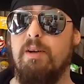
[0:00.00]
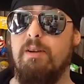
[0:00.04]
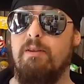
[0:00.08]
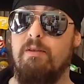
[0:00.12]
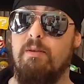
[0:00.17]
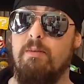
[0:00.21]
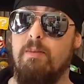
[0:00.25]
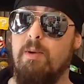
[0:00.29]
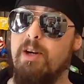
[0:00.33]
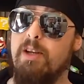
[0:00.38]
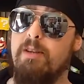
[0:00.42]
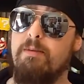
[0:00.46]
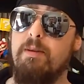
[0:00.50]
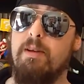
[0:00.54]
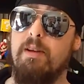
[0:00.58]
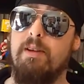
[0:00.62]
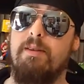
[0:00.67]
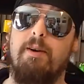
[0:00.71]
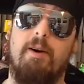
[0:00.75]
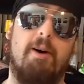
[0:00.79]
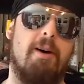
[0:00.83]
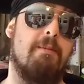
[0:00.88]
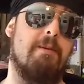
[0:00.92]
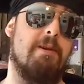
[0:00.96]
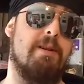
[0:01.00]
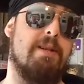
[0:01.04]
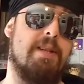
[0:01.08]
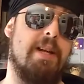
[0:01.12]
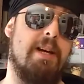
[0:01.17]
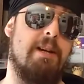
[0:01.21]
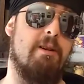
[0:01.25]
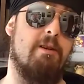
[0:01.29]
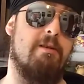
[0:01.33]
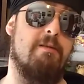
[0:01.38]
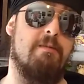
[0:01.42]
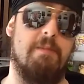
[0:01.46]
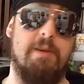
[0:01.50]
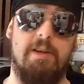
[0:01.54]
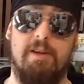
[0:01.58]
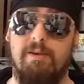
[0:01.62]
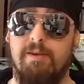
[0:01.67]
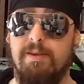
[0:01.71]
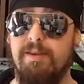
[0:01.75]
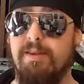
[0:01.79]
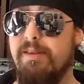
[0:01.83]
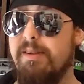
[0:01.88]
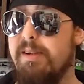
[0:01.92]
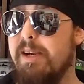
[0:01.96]
and it reminds me of the time I stayed over at my
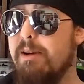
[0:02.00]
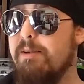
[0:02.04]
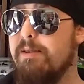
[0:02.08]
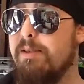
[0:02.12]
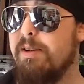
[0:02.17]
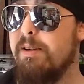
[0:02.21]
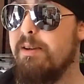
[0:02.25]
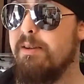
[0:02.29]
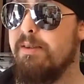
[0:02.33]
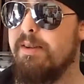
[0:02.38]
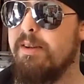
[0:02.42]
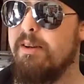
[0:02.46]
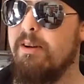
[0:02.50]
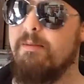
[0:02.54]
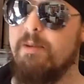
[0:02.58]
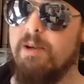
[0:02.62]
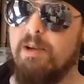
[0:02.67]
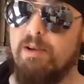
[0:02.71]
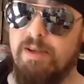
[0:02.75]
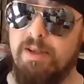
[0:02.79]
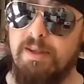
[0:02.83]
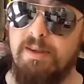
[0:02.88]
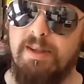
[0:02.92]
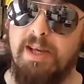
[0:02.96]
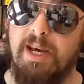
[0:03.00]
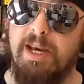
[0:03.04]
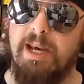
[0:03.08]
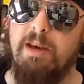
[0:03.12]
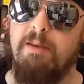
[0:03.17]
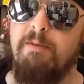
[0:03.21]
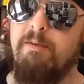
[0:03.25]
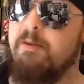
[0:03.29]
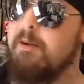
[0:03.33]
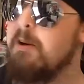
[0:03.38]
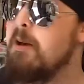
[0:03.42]
cousin's house years ago, my cousin Dave.